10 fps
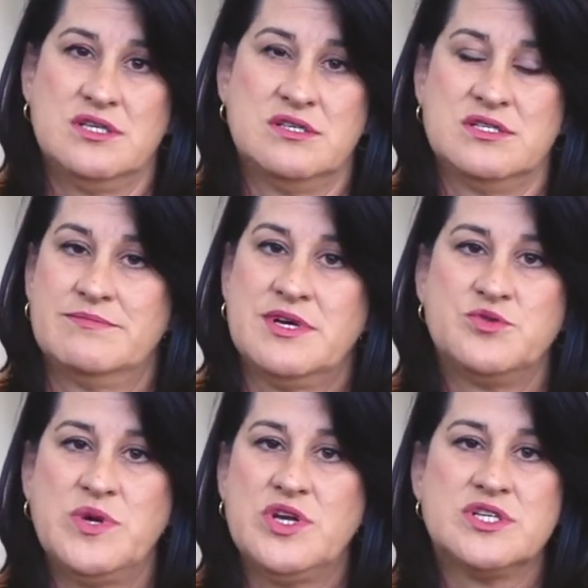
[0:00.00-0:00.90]
So sometimes
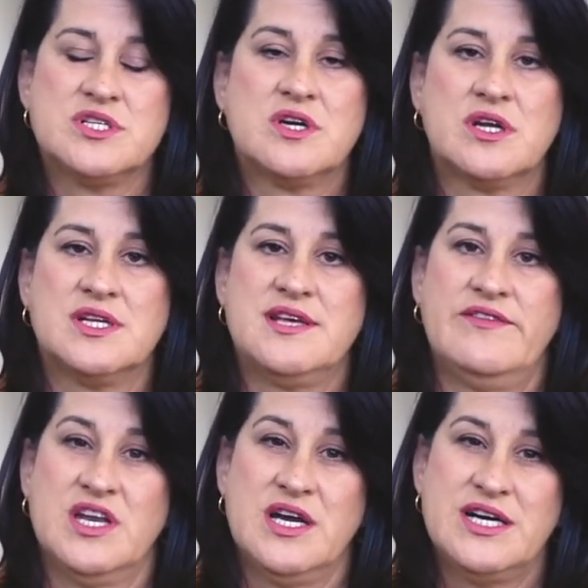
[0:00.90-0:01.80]
we notice toddlers
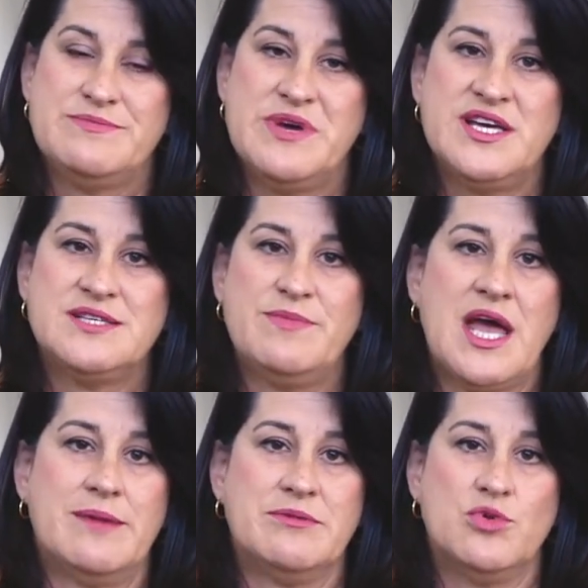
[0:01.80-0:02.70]
having nightmares,
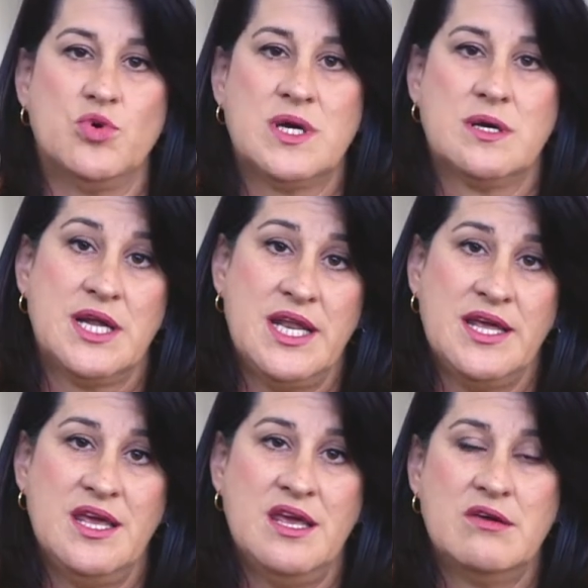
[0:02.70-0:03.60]
becoming more
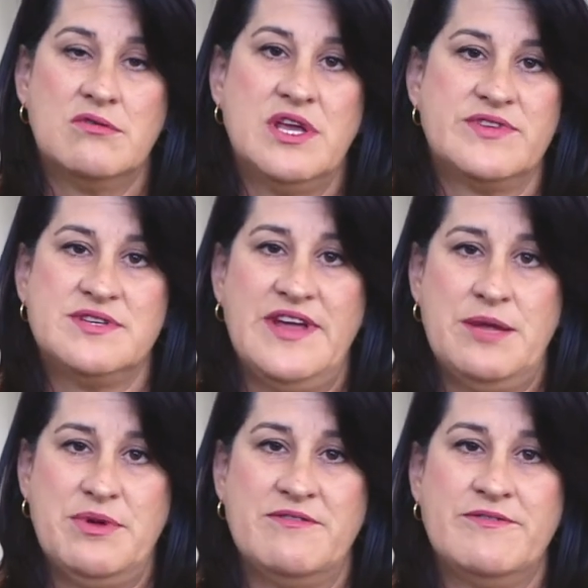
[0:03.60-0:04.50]
clingy, or even
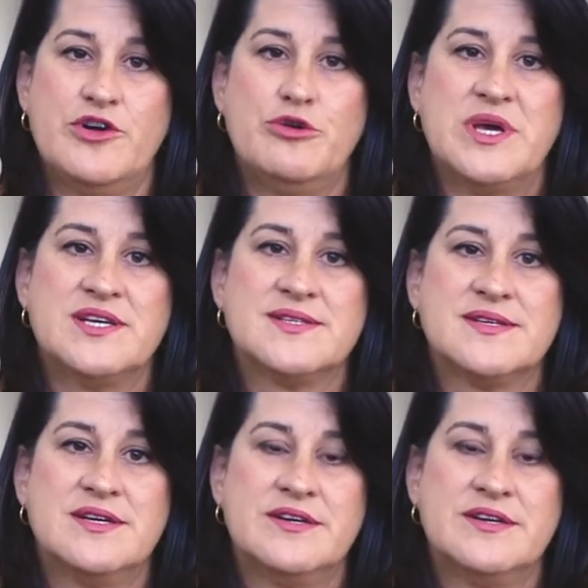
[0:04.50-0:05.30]
developing phobias.